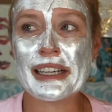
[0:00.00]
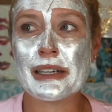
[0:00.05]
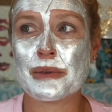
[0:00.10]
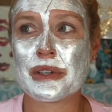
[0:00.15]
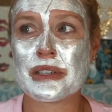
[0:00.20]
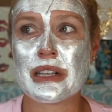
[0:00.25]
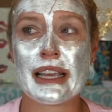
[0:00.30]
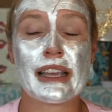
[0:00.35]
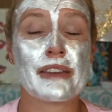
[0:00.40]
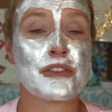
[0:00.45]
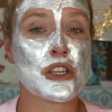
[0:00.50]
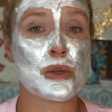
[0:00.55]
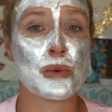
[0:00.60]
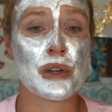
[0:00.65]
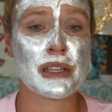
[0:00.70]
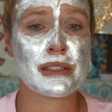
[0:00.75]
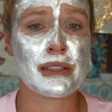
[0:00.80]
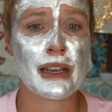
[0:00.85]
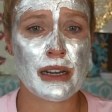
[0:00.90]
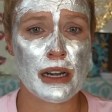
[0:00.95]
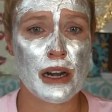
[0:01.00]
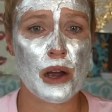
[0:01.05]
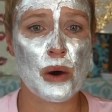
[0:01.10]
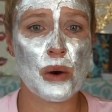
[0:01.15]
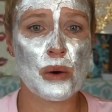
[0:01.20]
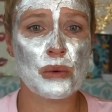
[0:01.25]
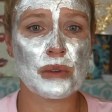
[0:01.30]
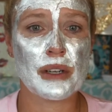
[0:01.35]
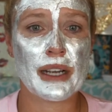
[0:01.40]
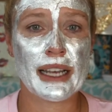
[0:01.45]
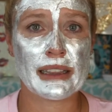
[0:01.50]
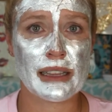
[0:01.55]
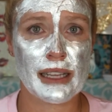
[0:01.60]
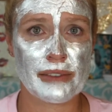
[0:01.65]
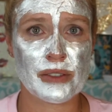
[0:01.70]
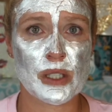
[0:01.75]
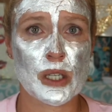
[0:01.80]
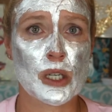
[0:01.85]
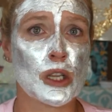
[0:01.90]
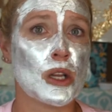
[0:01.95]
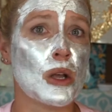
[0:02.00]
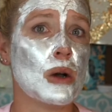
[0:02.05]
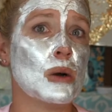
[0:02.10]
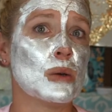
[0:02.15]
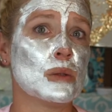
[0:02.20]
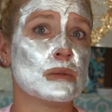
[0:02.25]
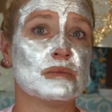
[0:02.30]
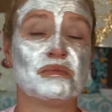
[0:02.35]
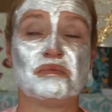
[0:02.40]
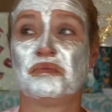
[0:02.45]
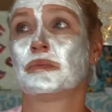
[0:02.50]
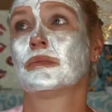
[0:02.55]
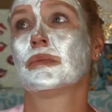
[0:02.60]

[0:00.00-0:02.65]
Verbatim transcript: it was like if she would have said no and left it alone,